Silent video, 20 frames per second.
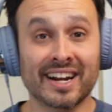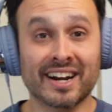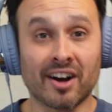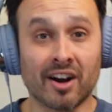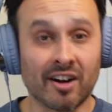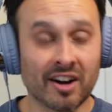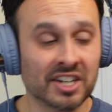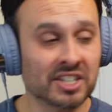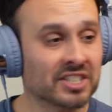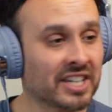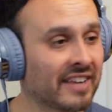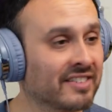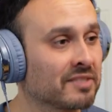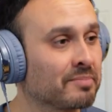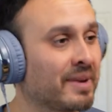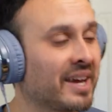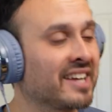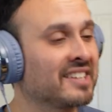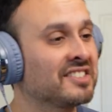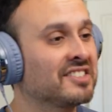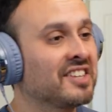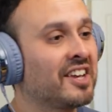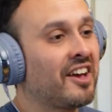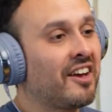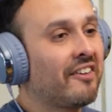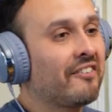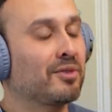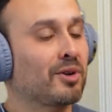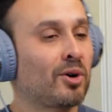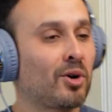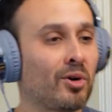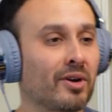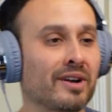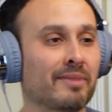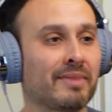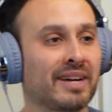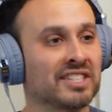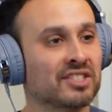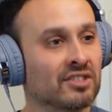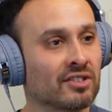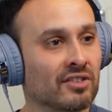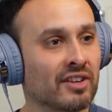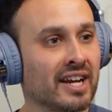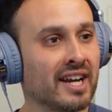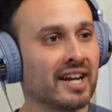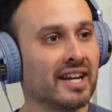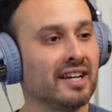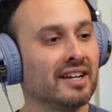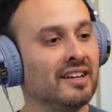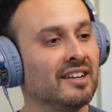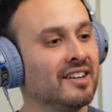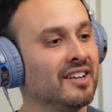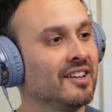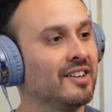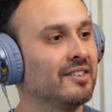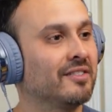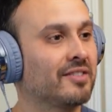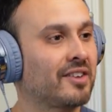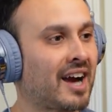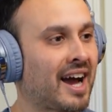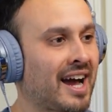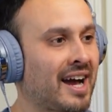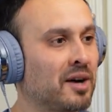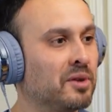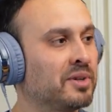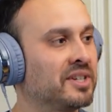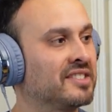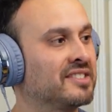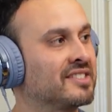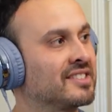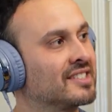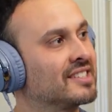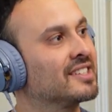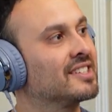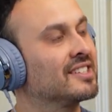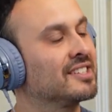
out of hard drive space recording my screen for hours.